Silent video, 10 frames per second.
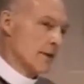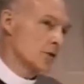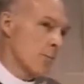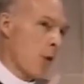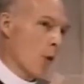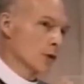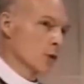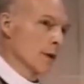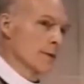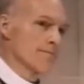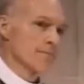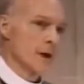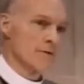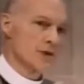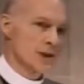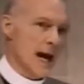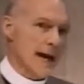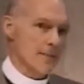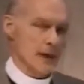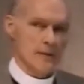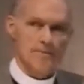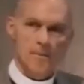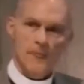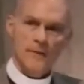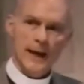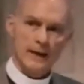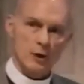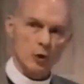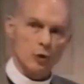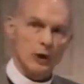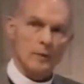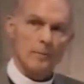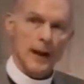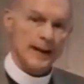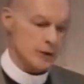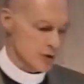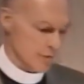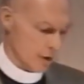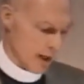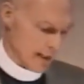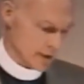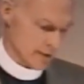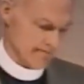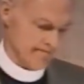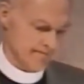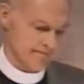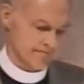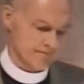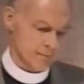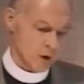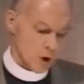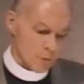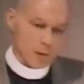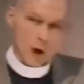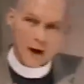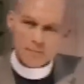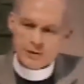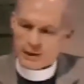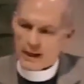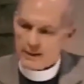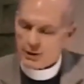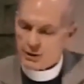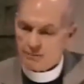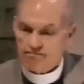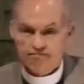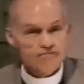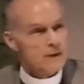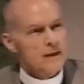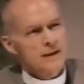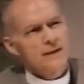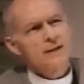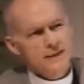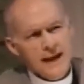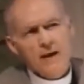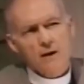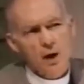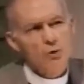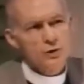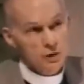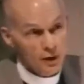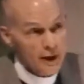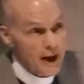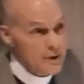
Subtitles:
This portrait of Simon that Luke paints for us prompts us to take a close look at